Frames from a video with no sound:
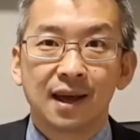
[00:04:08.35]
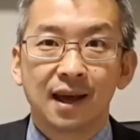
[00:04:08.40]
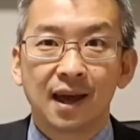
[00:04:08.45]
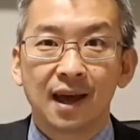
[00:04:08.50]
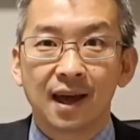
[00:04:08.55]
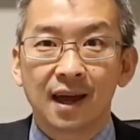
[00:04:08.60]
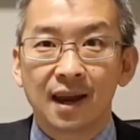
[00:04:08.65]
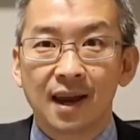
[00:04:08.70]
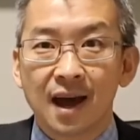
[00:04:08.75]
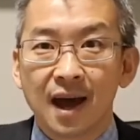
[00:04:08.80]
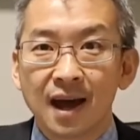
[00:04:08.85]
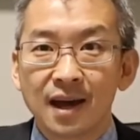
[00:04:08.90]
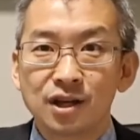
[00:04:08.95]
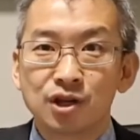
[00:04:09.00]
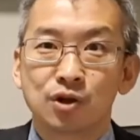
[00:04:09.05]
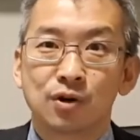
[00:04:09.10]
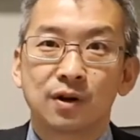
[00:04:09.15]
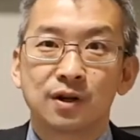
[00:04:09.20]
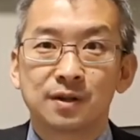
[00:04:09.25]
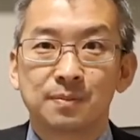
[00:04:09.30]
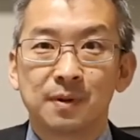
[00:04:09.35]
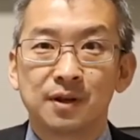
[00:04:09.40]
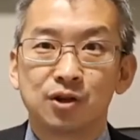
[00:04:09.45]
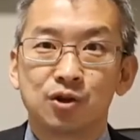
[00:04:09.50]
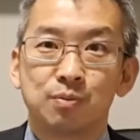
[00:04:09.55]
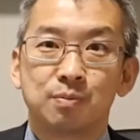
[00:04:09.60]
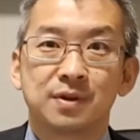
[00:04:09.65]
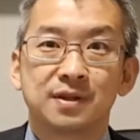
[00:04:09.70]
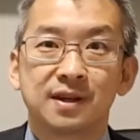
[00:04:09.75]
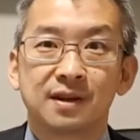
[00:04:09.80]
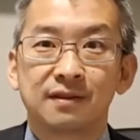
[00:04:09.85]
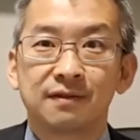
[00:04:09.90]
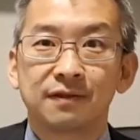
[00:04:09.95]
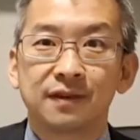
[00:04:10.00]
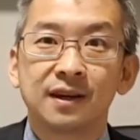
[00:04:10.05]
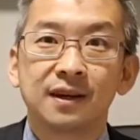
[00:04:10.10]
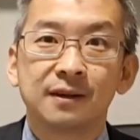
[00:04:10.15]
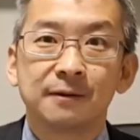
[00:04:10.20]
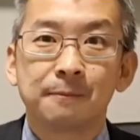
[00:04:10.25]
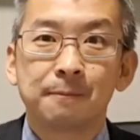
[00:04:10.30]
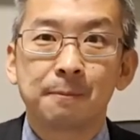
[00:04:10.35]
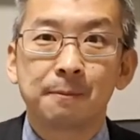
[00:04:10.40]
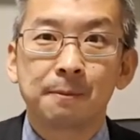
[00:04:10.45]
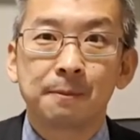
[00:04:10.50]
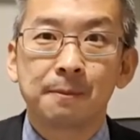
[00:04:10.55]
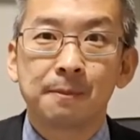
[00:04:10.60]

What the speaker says: and I charged my 2% fee.